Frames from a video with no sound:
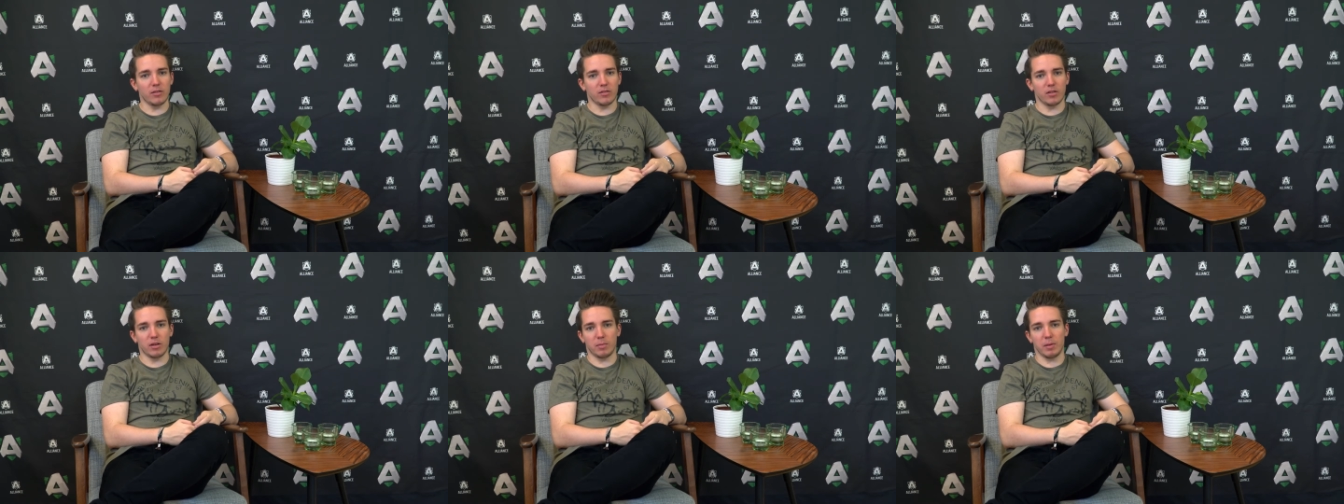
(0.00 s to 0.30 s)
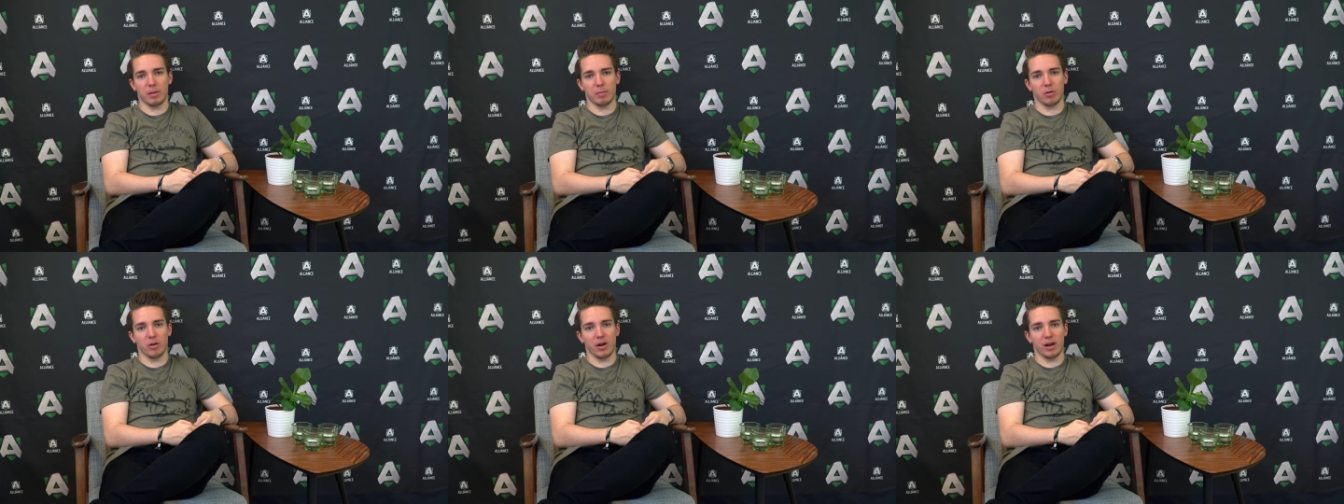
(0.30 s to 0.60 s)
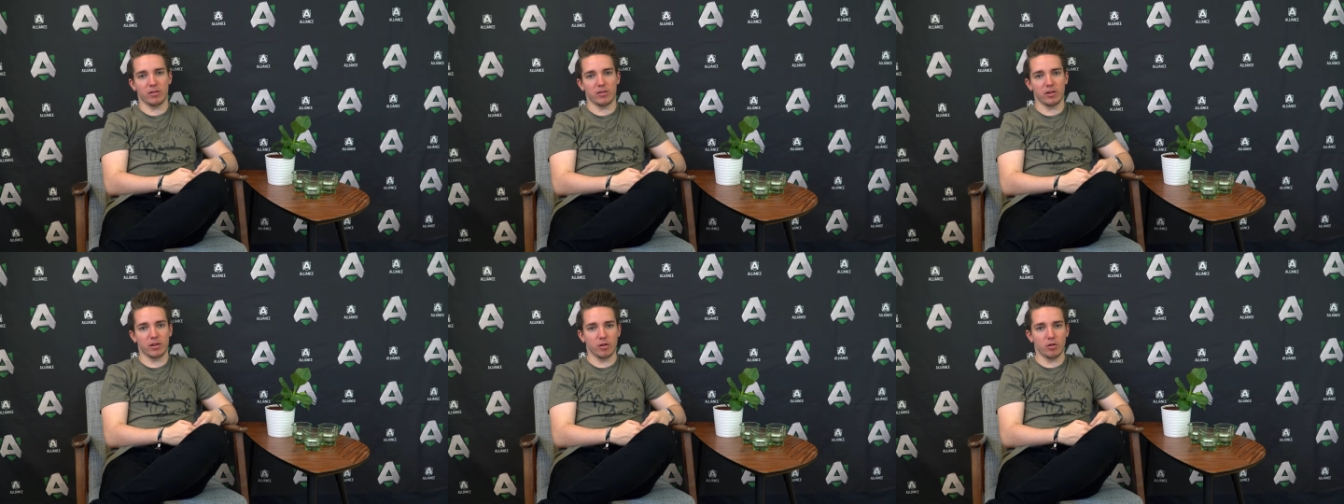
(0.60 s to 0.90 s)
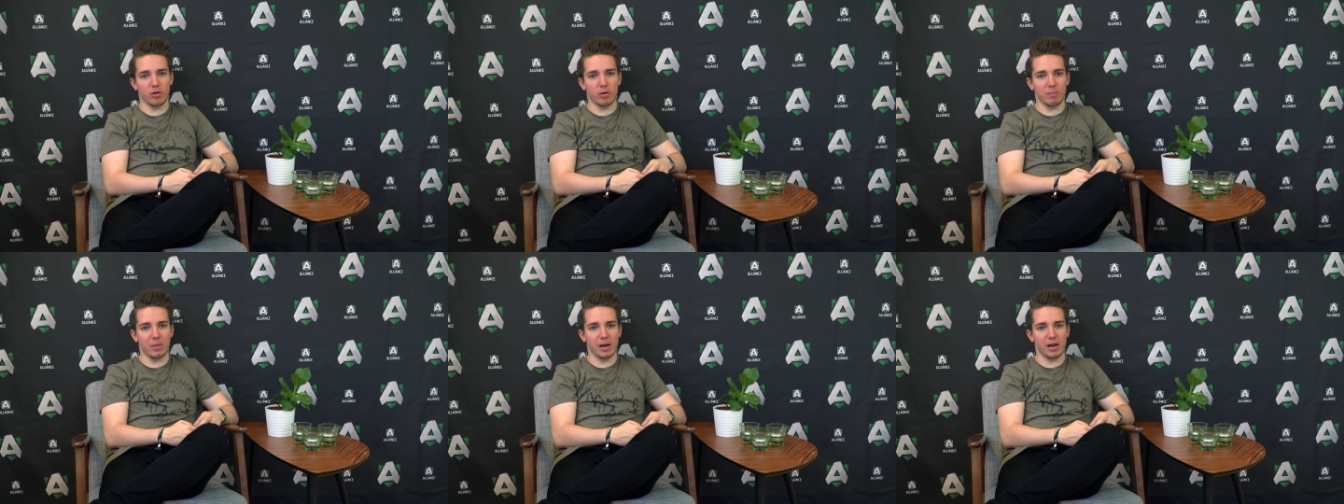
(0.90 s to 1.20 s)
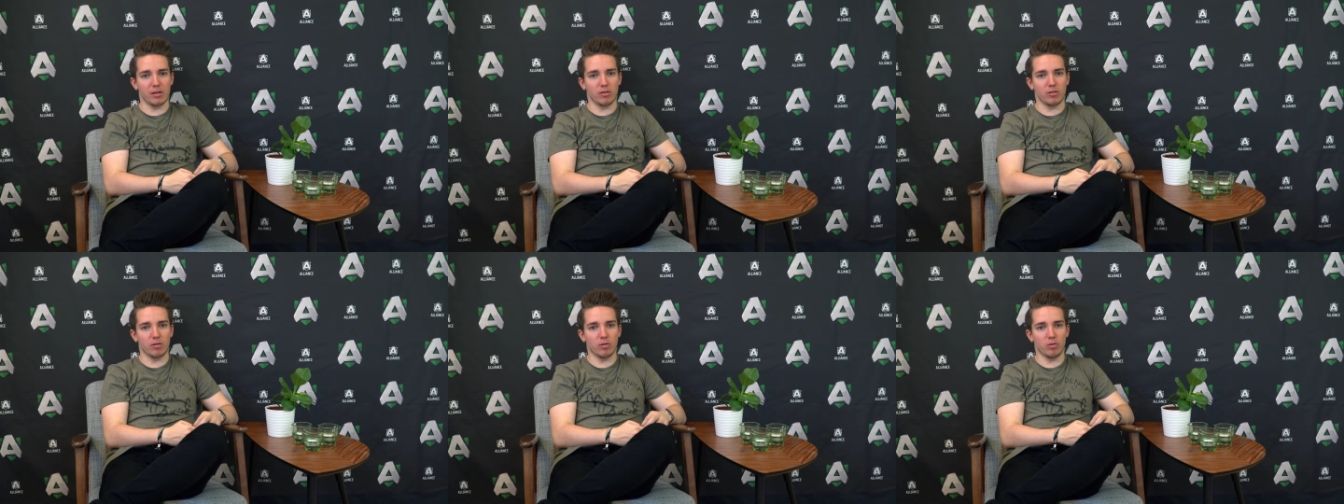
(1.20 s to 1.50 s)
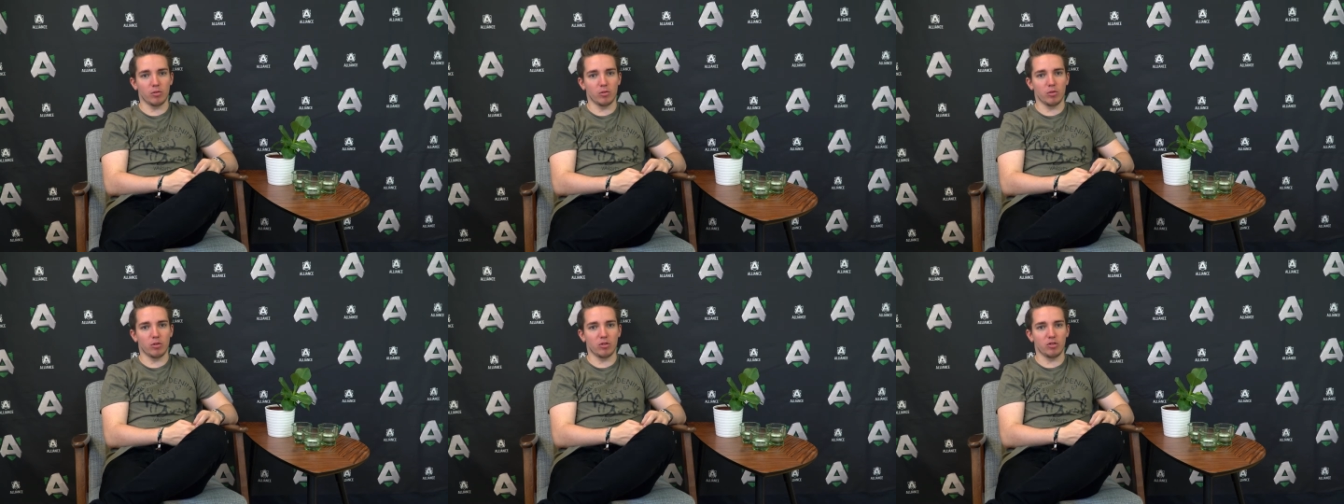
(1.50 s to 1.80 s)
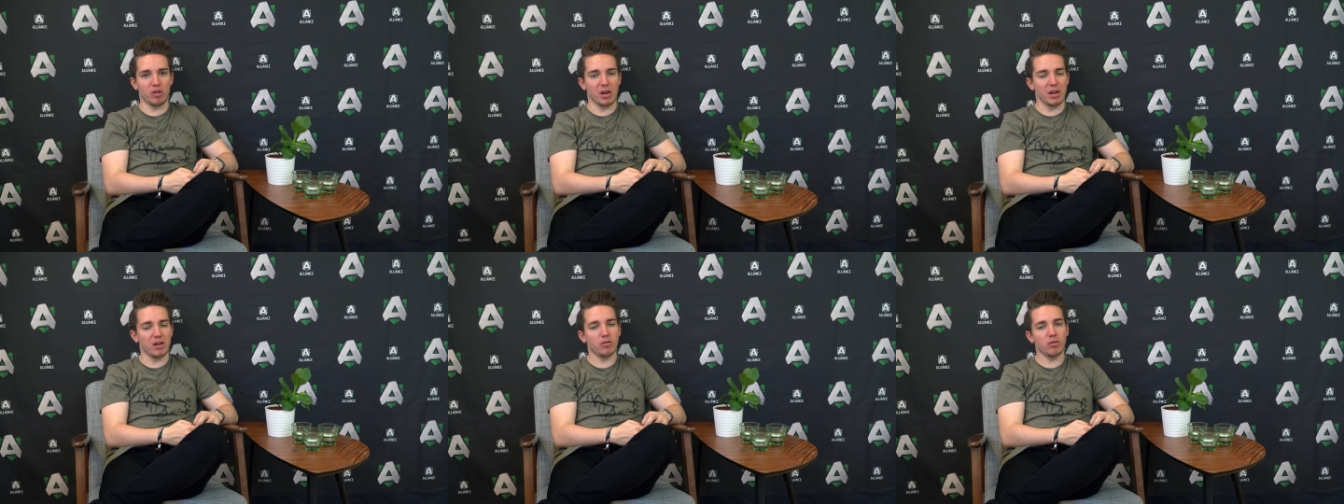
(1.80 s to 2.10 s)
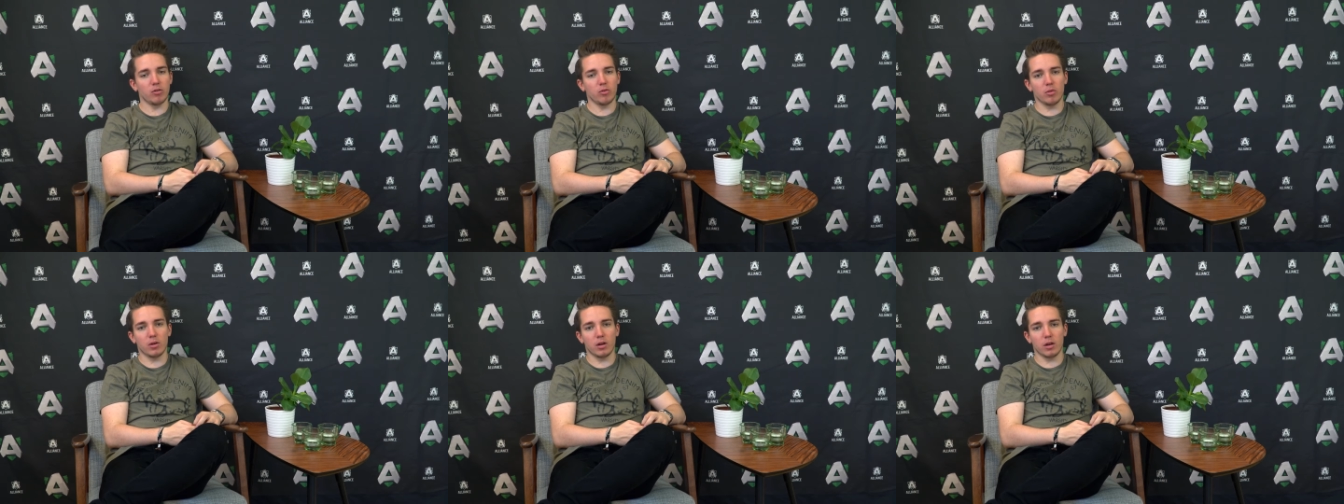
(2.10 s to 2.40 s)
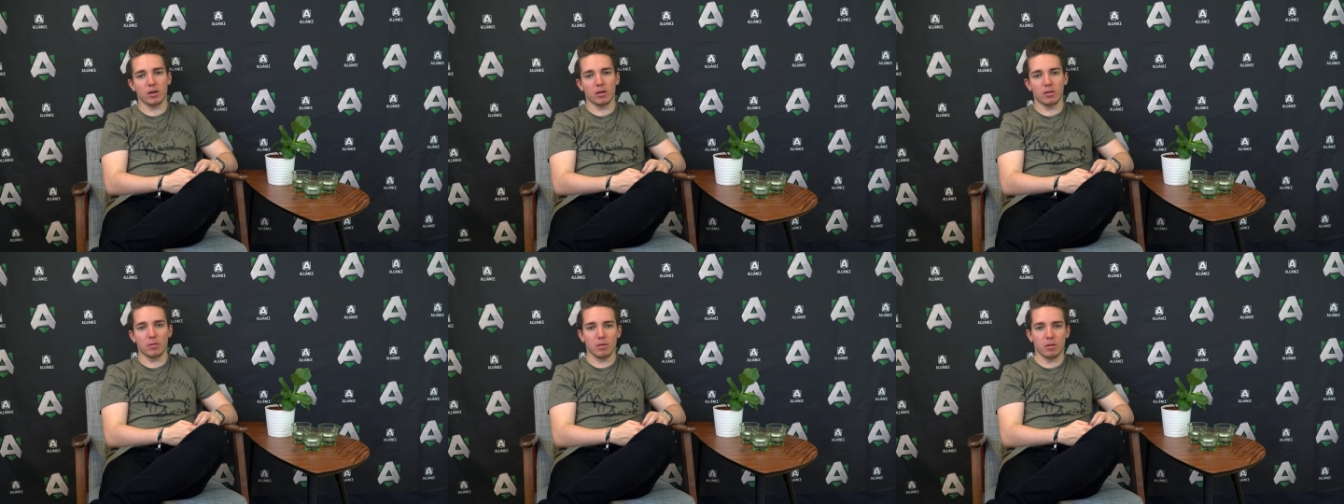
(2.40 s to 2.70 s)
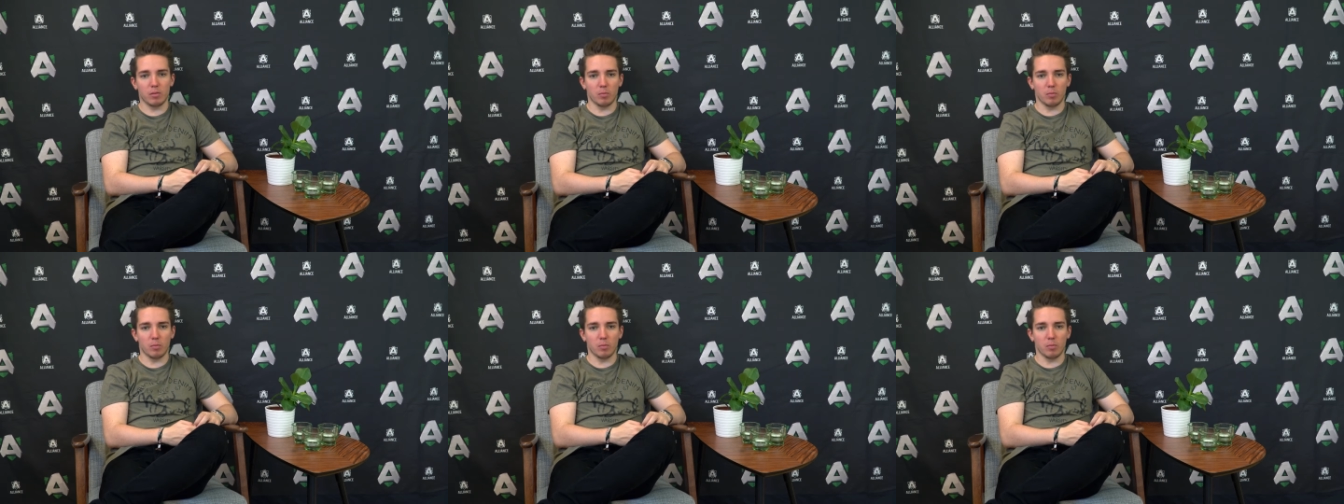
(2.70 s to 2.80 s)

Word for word: is that people are actually going back to Jade Druid.